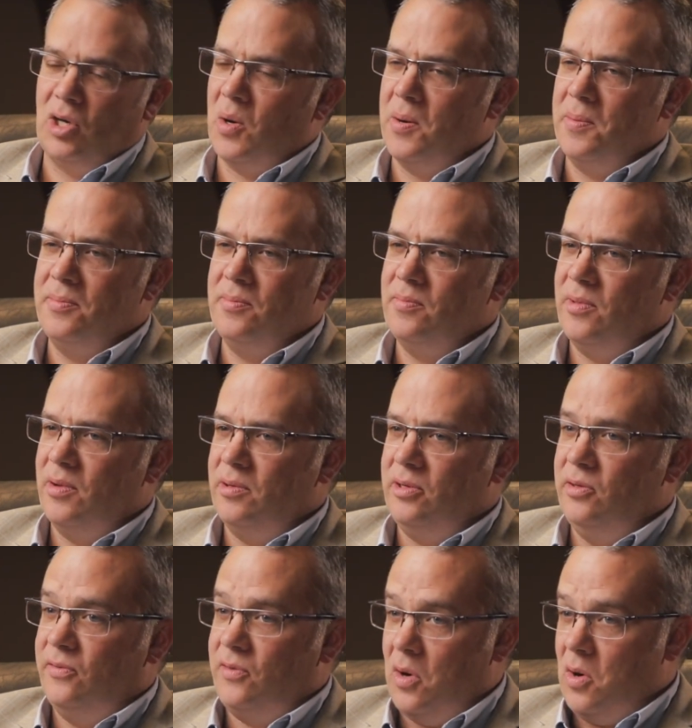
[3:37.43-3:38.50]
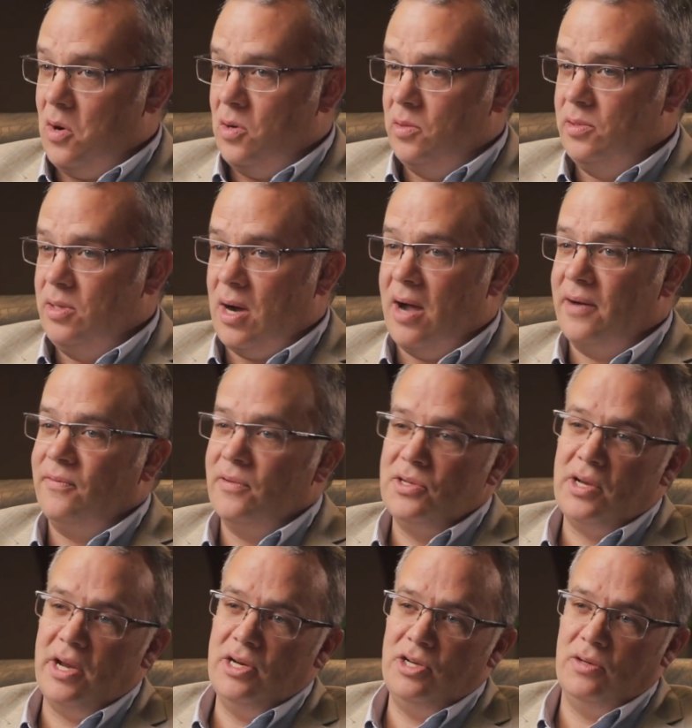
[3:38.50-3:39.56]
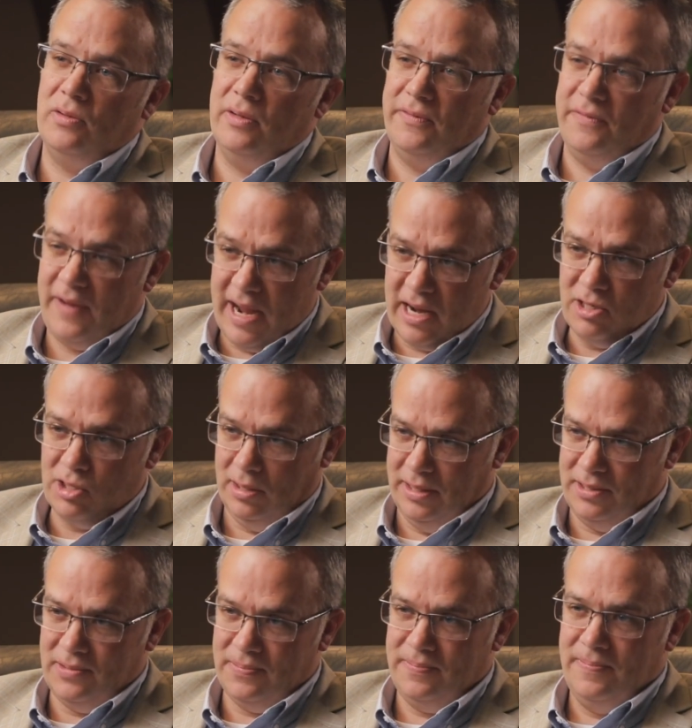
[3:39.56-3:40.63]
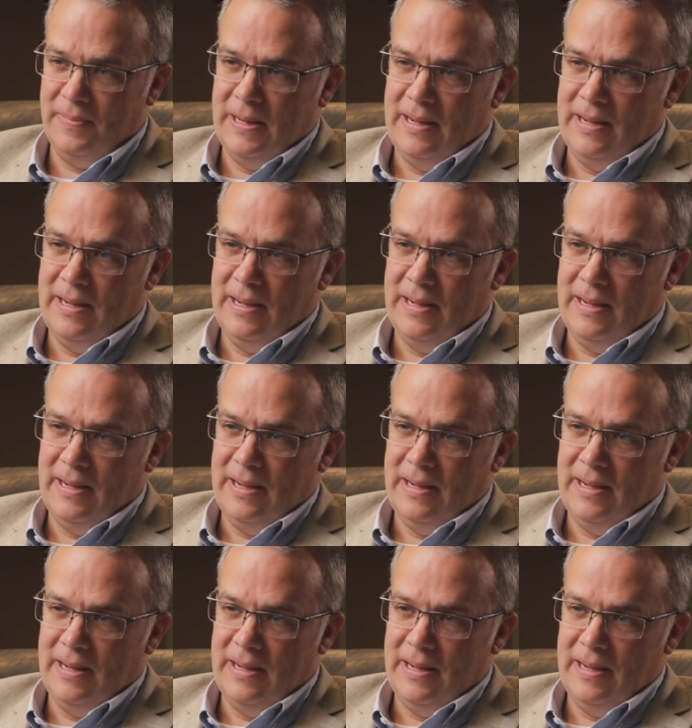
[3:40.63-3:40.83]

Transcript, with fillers: term that you've called conversational evangelism.